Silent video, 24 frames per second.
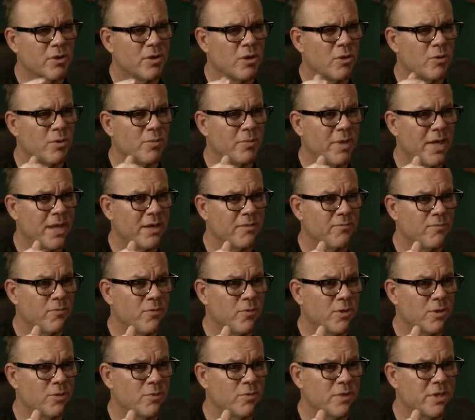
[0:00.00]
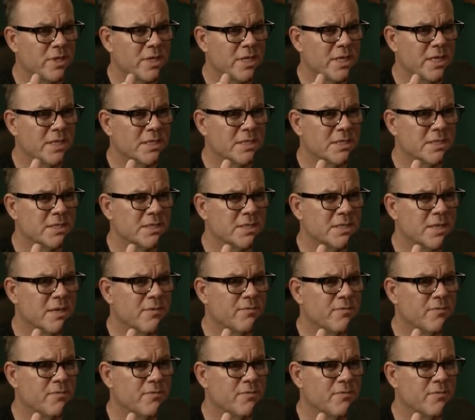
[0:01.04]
going back and forth with the kids. Did you stuff.